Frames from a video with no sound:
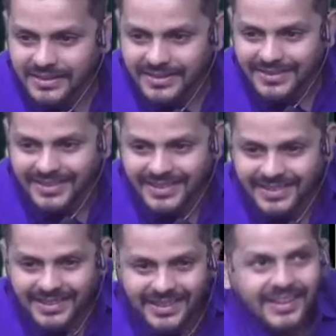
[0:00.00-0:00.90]
right?
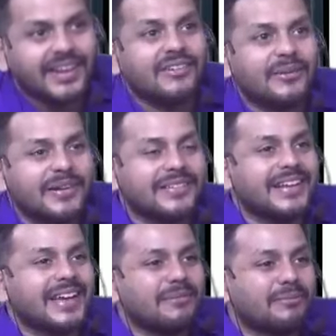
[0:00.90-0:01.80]
Everybody is,
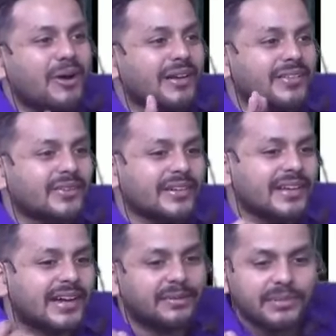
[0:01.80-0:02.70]
hey, my boss is only
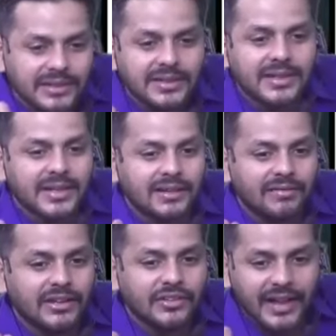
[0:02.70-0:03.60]
corrupt. Why
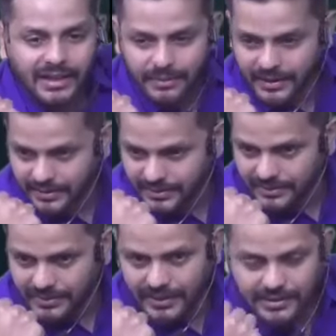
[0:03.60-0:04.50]
should I be
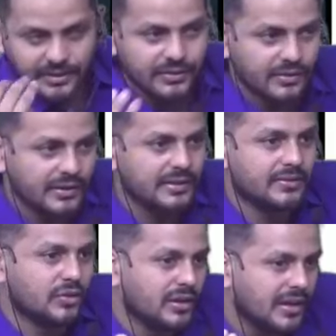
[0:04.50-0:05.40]
like this?
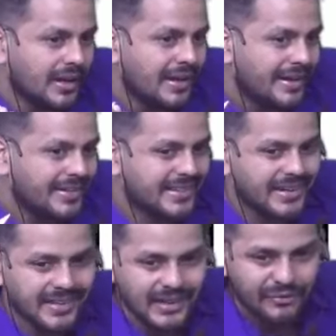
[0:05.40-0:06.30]
So it sends
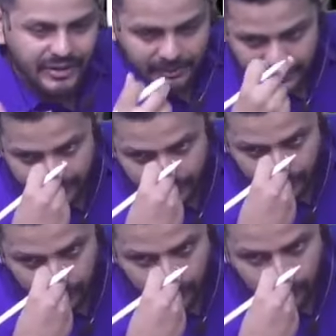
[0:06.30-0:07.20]
a different message.
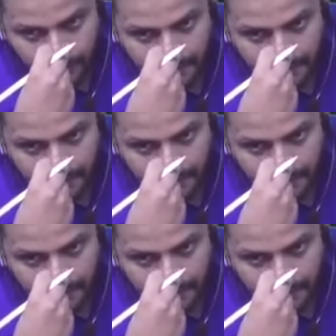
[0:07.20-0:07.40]
So